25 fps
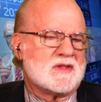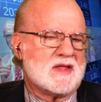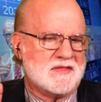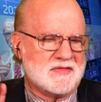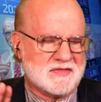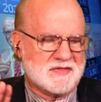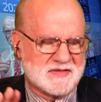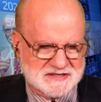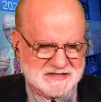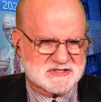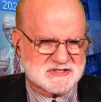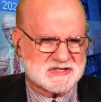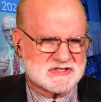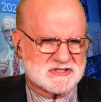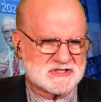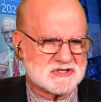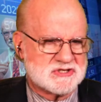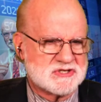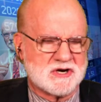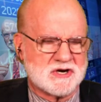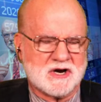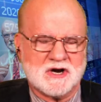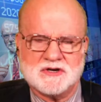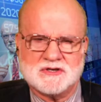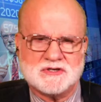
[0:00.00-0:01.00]
this is a
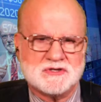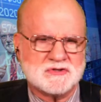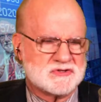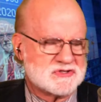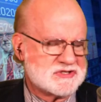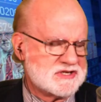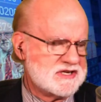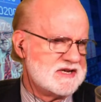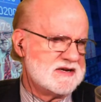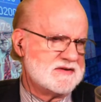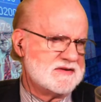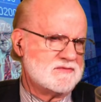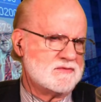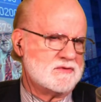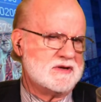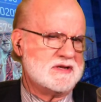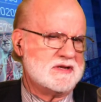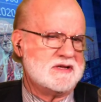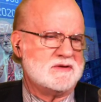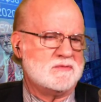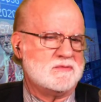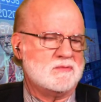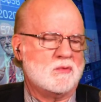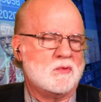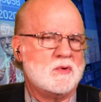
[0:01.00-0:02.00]
chart you see
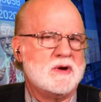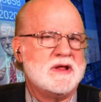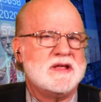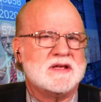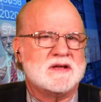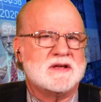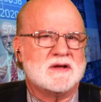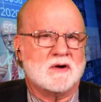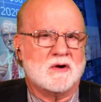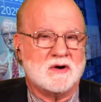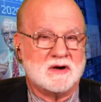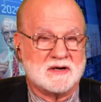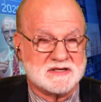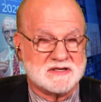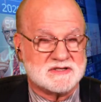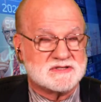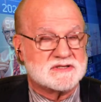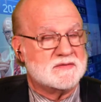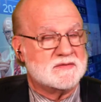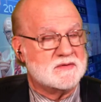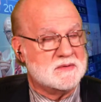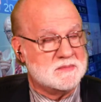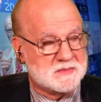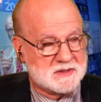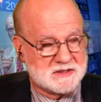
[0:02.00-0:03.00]
every week, or at least
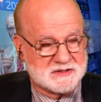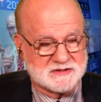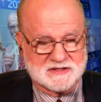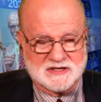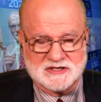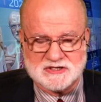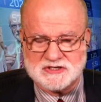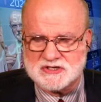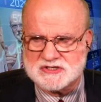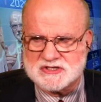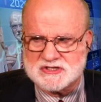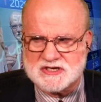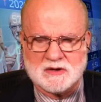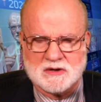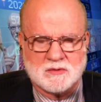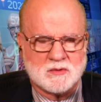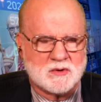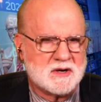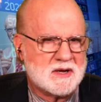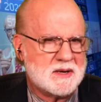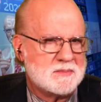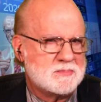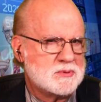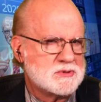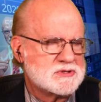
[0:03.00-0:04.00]
every month, I should say, when
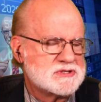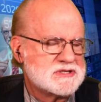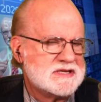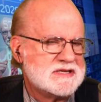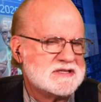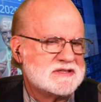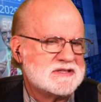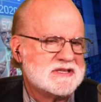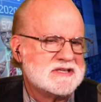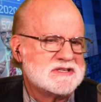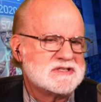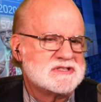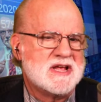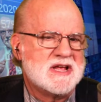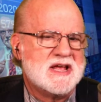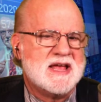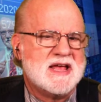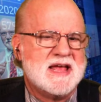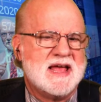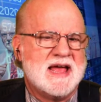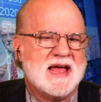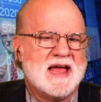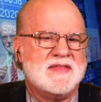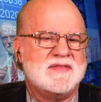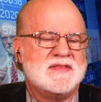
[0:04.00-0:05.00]
I present this.
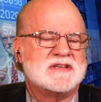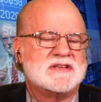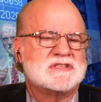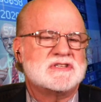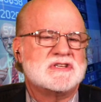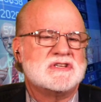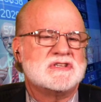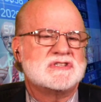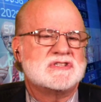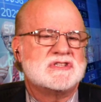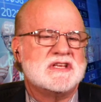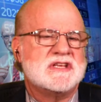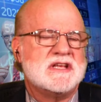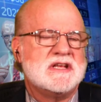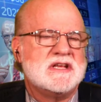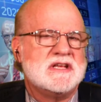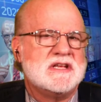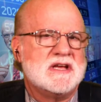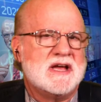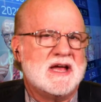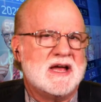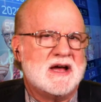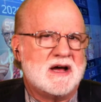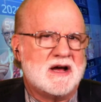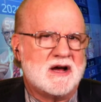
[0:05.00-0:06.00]
And this is
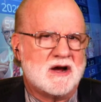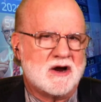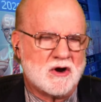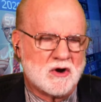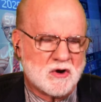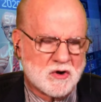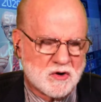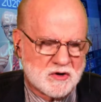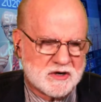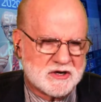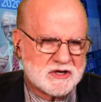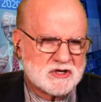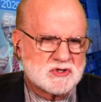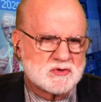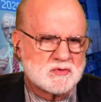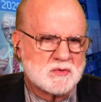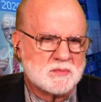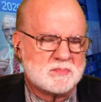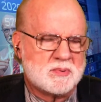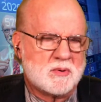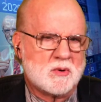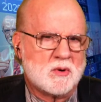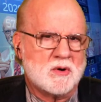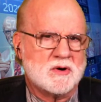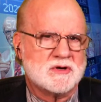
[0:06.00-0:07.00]
the earnings
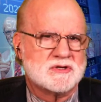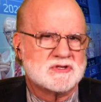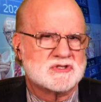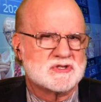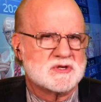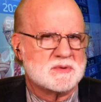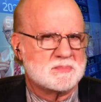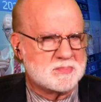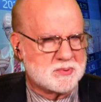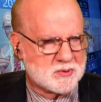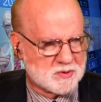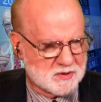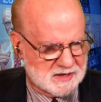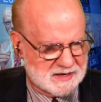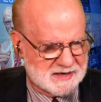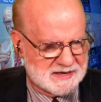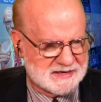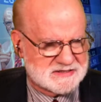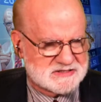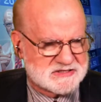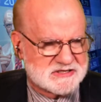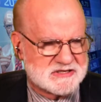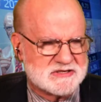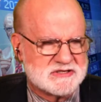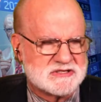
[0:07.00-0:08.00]
reports
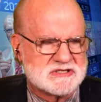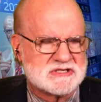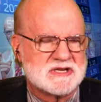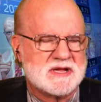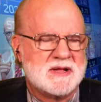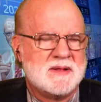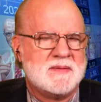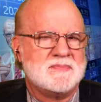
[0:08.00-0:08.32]
surprises